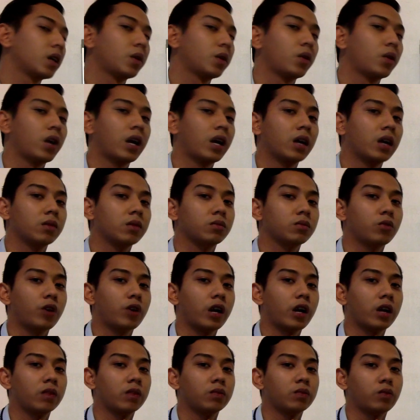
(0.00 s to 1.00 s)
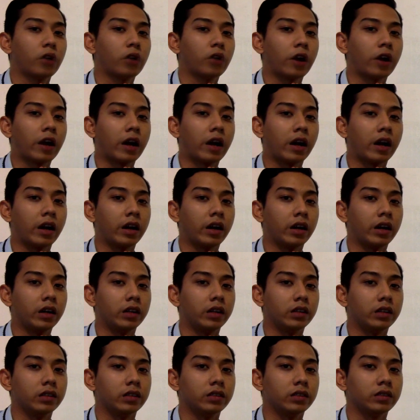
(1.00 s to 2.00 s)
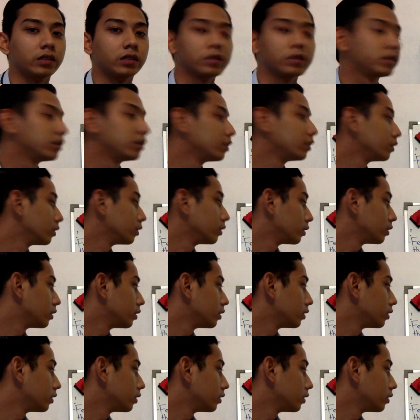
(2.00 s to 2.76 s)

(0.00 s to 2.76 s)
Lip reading: Quang, quang, quang.